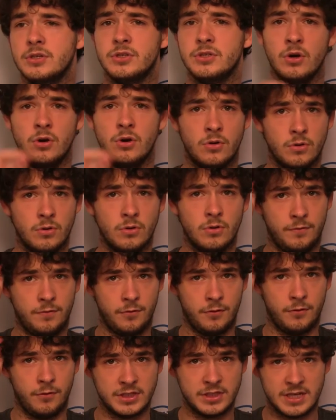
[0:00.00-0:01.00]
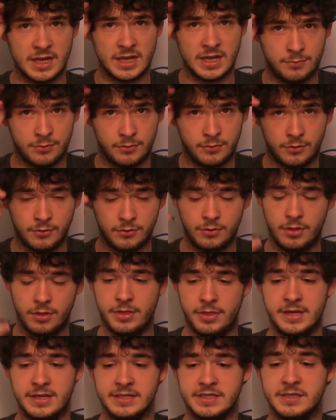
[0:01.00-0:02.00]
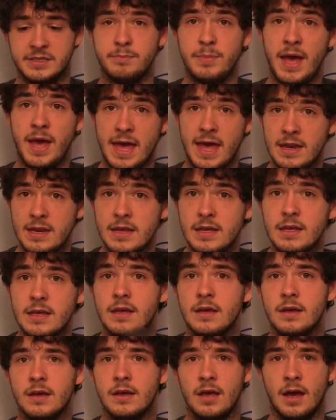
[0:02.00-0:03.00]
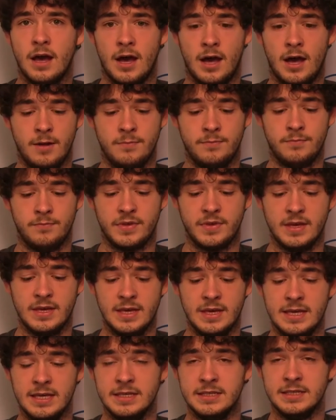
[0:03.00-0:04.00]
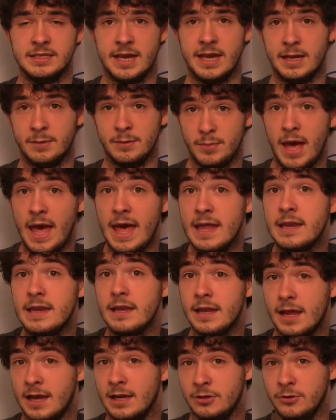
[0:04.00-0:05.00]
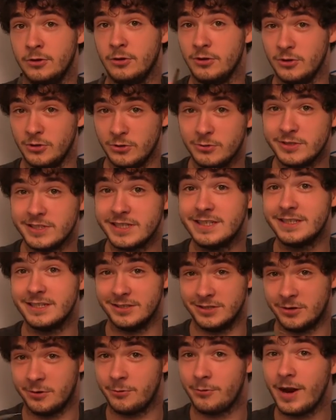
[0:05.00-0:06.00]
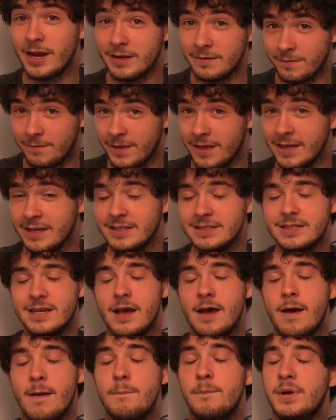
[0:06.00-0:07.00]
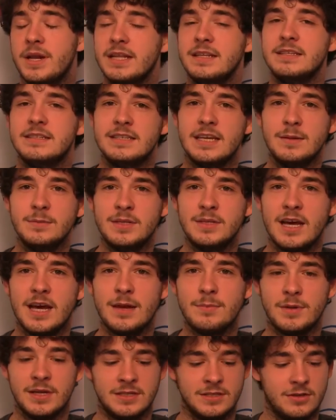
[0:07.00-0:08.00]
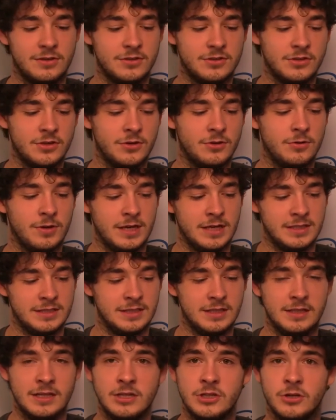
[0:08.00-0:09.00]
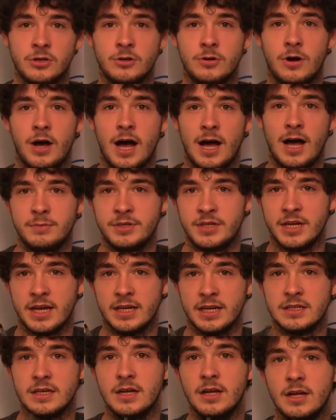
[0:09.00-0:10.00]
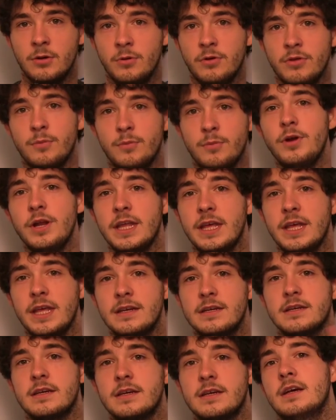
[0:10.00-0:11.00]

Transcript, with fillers: So for example, this pen um, is a pen and you can use it to write things, but at the same time, it's also a cylindrical object with a pointy end.